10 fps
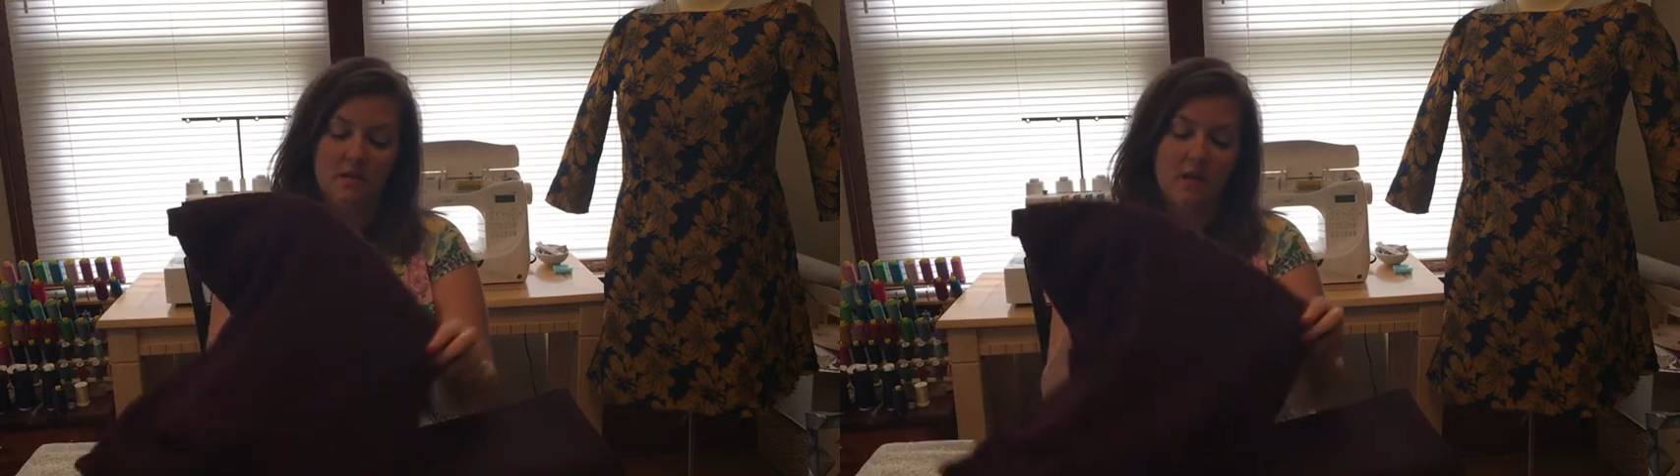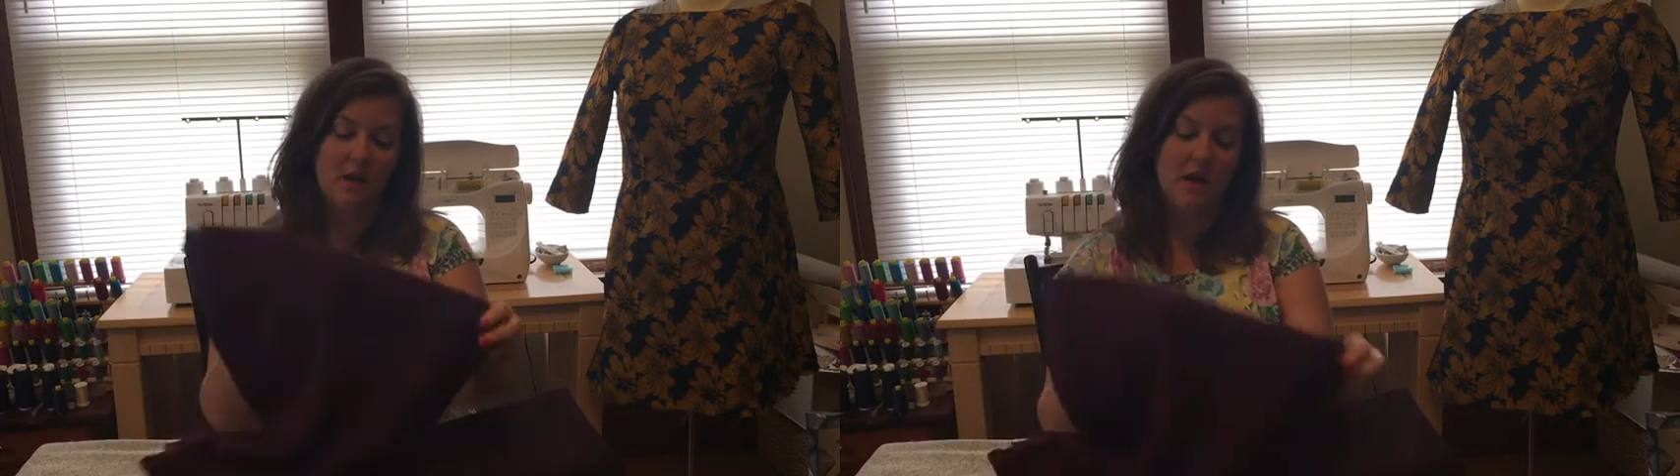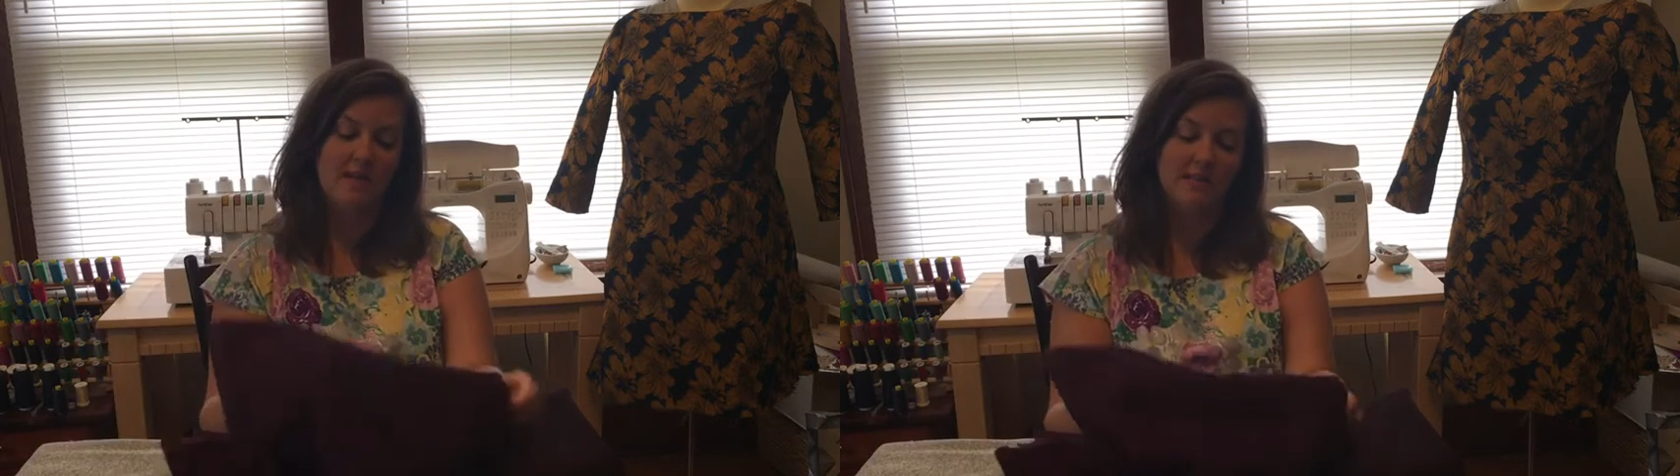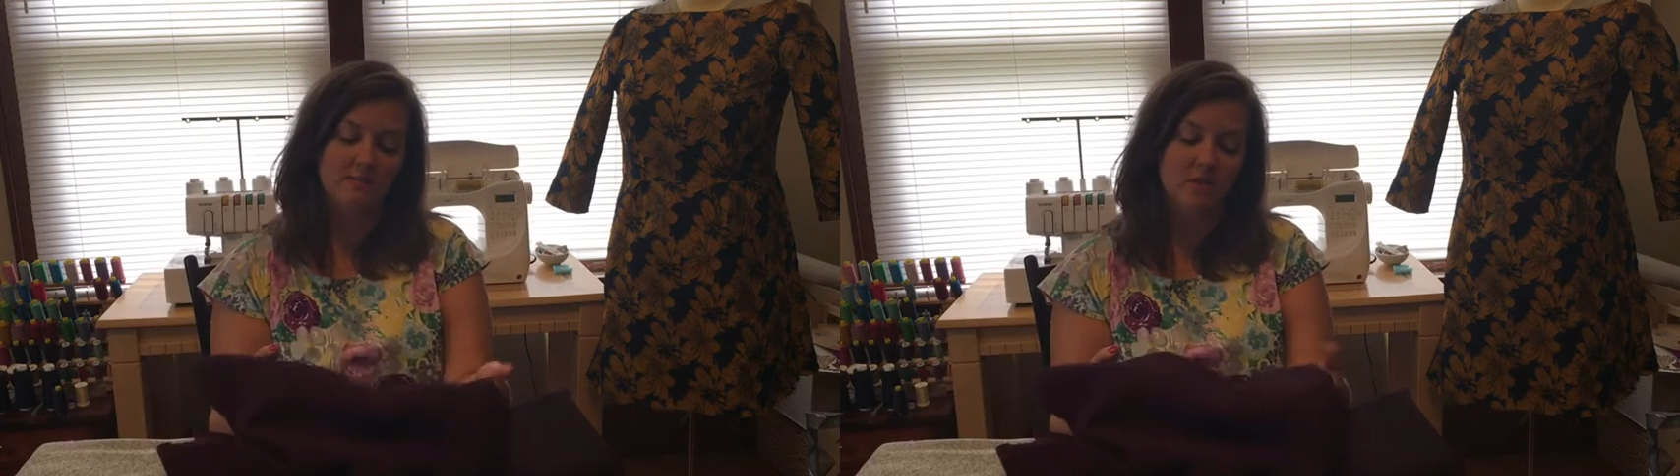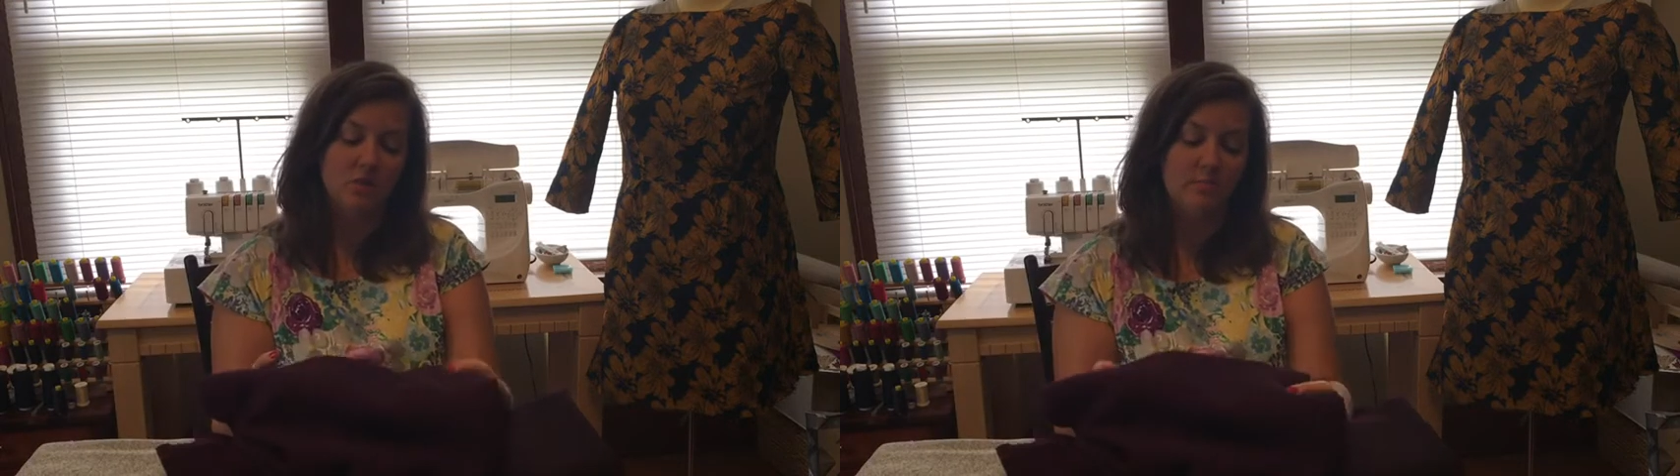has a
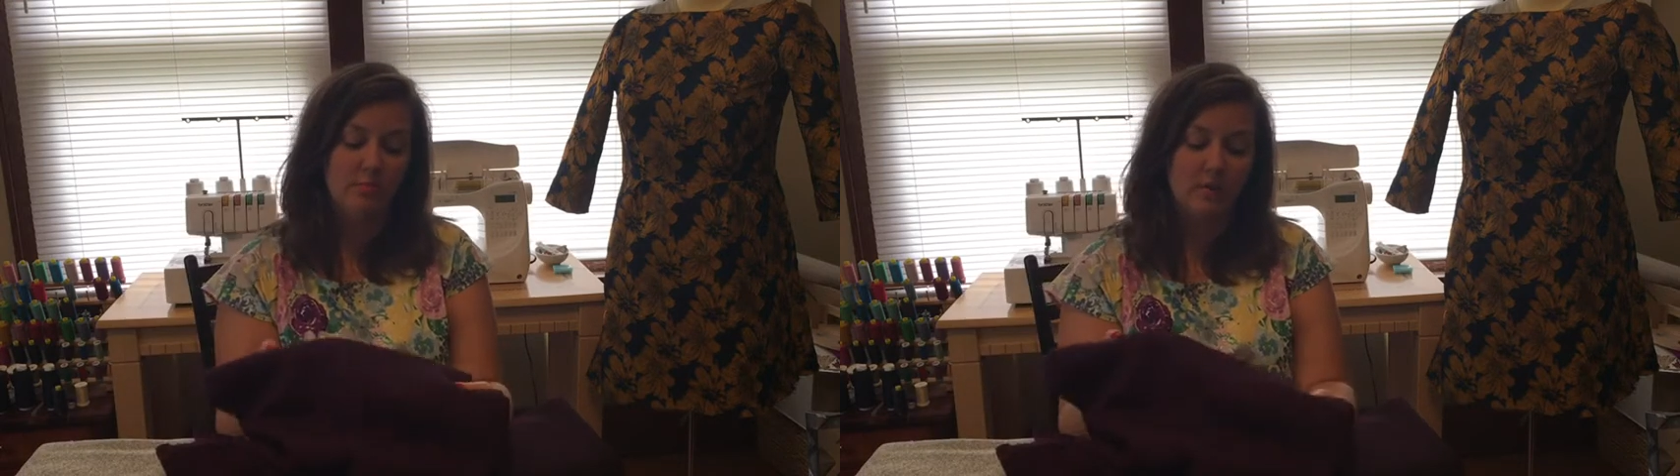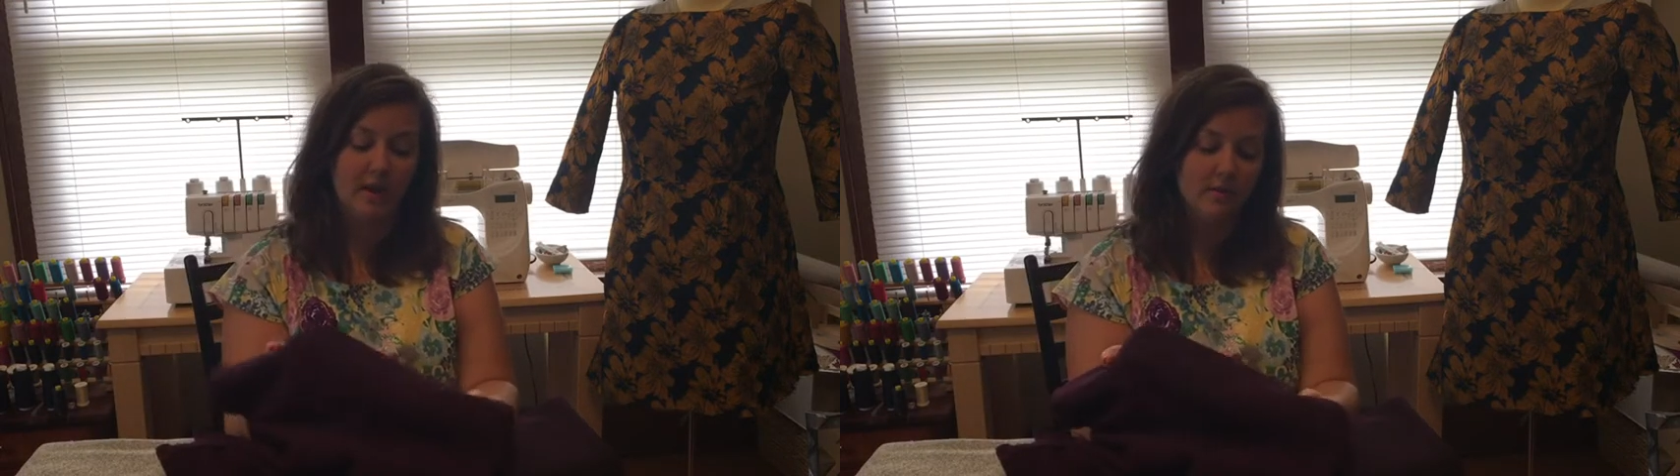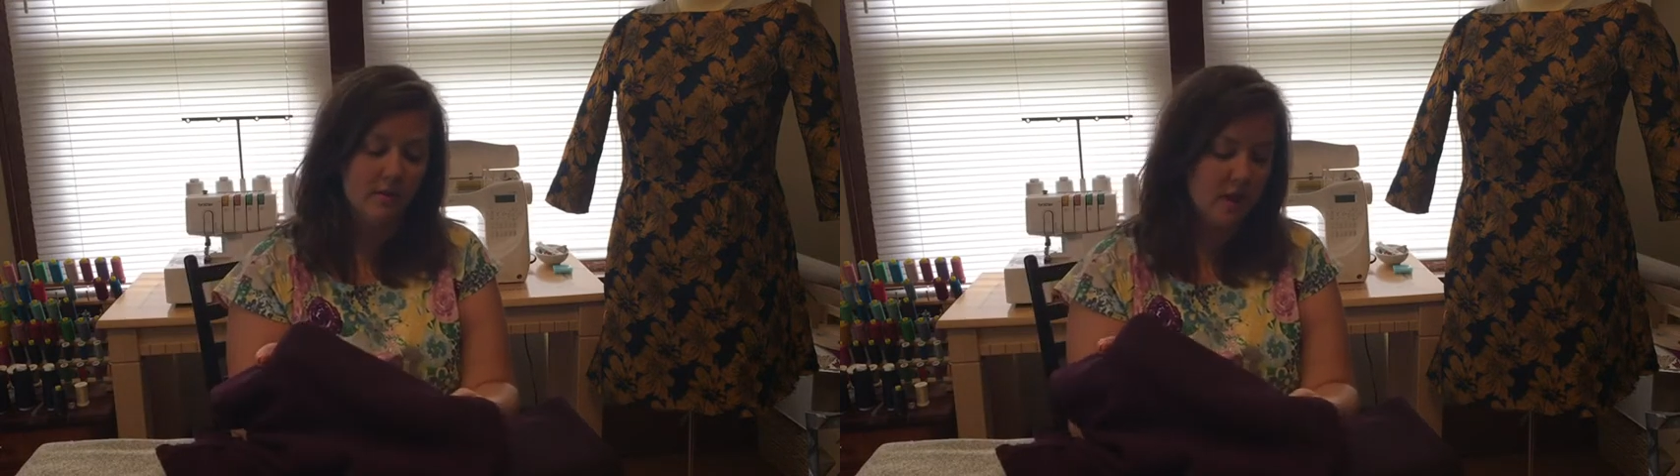much brighter